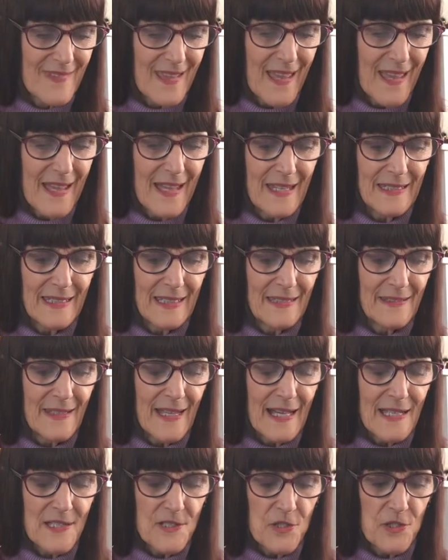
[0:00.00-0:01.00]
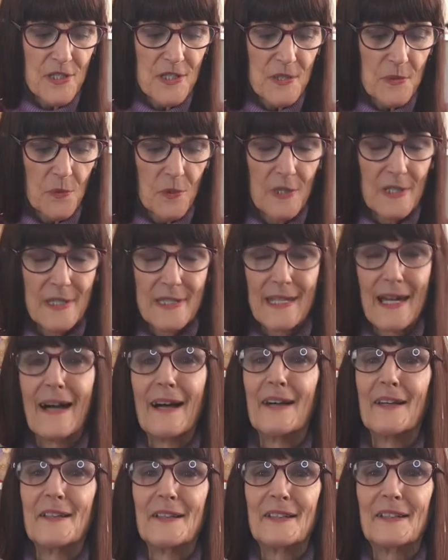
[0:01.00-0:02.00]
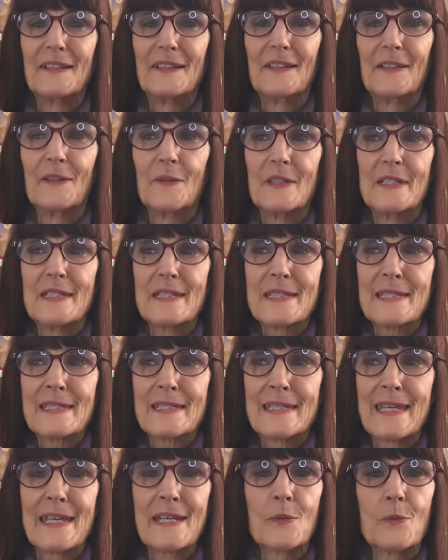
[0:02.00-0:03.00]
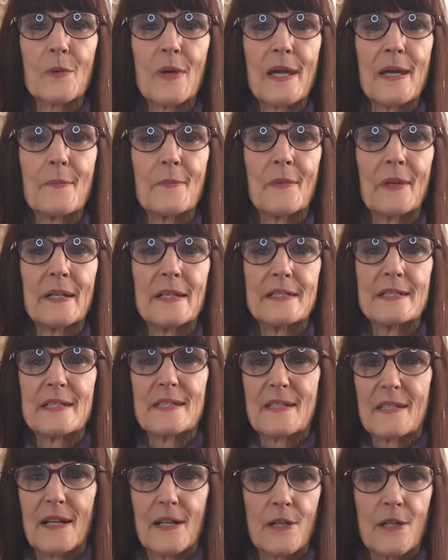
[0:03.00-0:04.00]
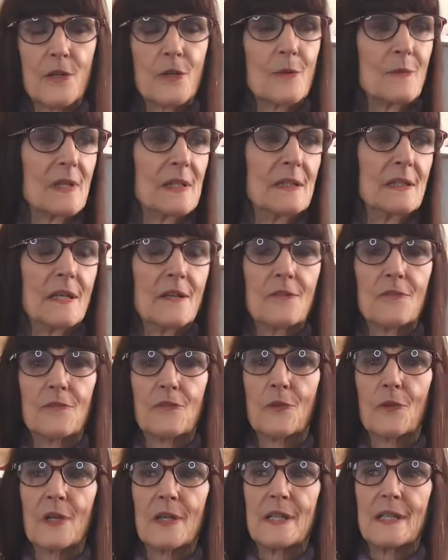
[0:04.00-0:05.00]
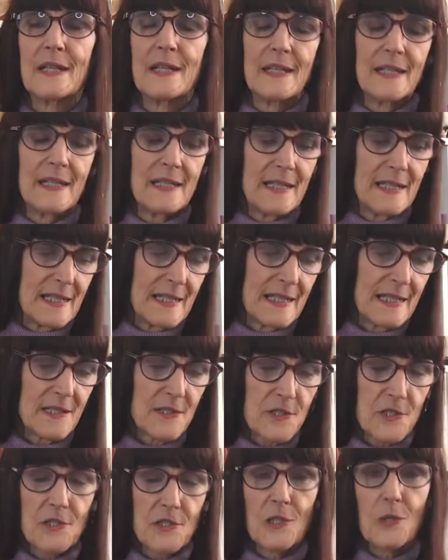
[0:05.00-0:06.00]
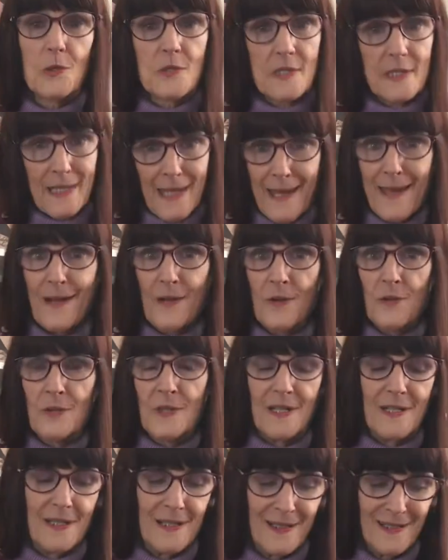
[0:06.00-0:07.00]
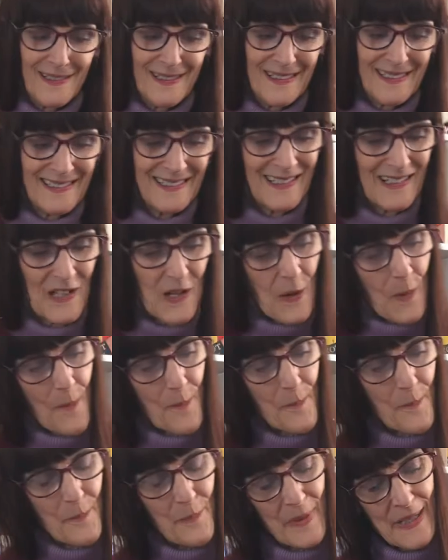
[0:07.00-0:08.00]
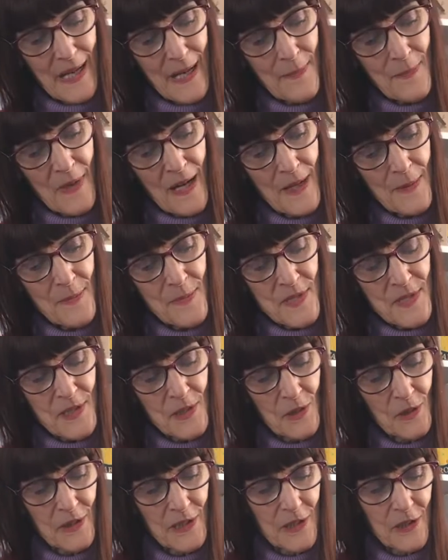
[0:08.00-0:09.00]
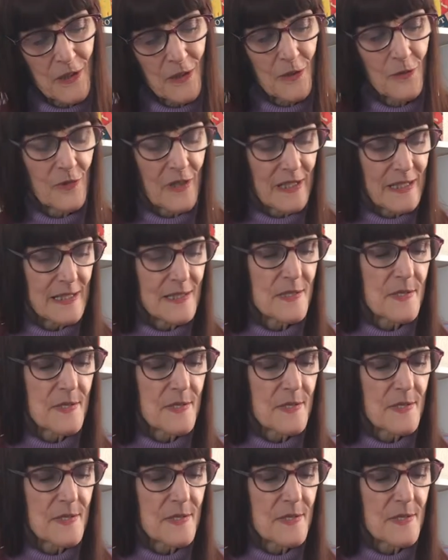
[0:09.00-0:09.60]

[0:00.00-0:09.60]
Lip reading: And that's just where it's at, you know. It doesn't take away my desire and my love for it. It slows it down, but I'm still here and ready.